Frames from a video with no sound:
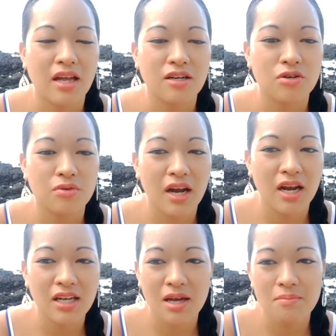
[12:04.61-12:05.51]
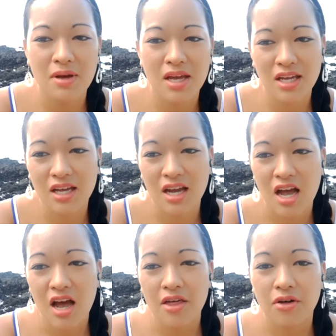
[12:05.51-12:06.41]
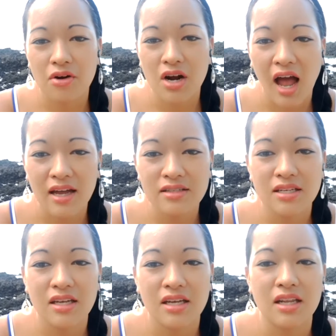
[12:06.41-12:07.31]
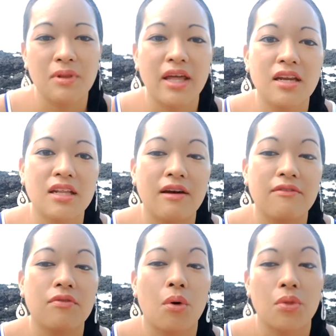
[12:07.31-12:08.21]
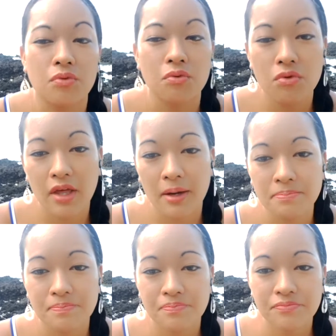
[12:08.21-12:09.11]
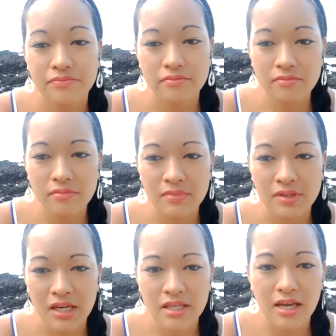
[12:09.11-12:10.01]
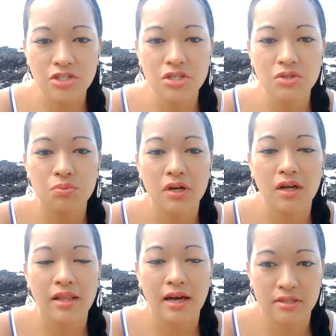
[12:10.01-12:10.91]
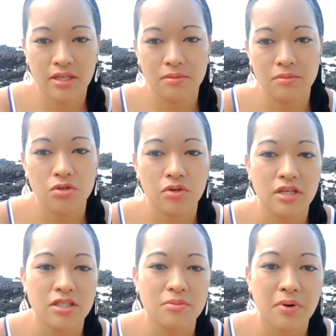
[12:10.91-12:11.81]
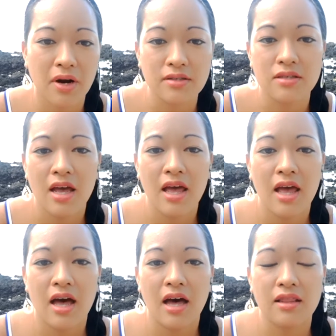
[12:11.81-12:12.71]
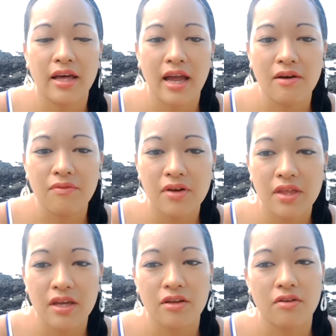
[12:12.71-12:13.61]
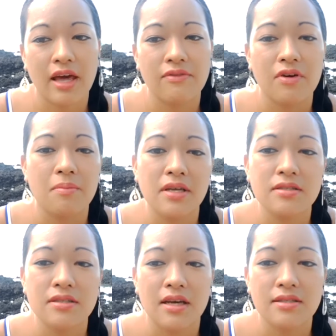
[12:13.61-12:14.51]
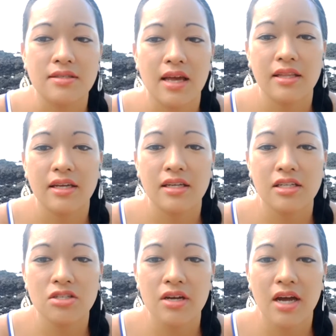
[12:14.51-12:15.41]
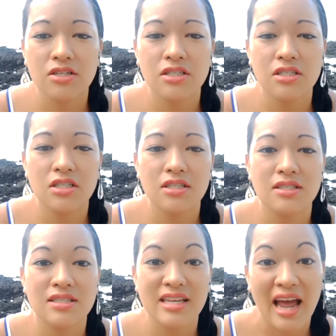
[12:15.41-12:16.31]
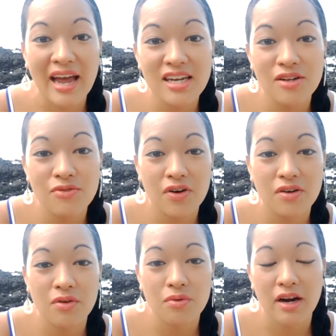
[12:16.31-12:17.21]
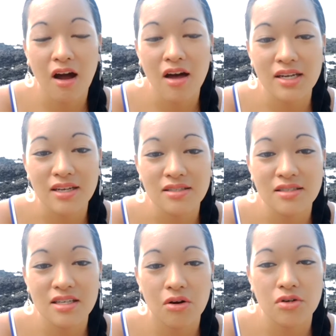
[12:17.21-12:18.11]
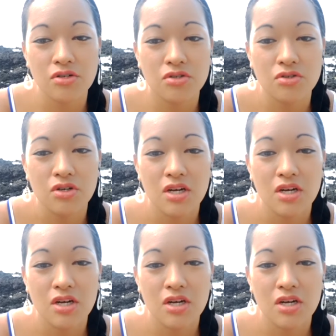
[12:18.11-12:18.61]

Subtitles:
and creating and making their content and letting that flow through them is actually what allows them to express like everything in their life and business. And they need to actually just stand in front of the right audience in order to